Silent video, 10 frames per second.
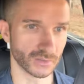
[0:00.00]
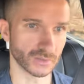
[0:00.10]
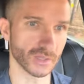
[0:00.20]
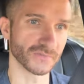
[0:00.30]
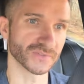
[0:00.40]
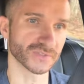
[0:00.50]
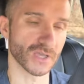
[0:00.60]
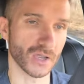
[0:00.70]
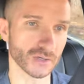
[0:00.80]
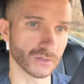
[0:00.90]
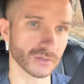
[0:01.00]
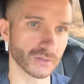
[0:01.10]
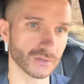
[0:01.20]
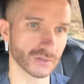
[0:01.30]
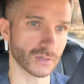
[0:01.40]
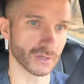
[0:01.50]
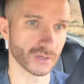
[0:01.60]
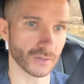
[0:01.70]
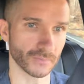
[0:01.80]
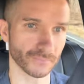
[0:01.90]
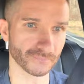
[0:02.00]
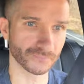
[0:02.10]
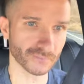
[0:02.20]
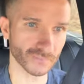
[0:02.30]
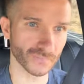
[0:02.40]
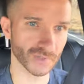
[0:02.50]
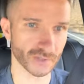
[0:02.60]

lifestyle, um,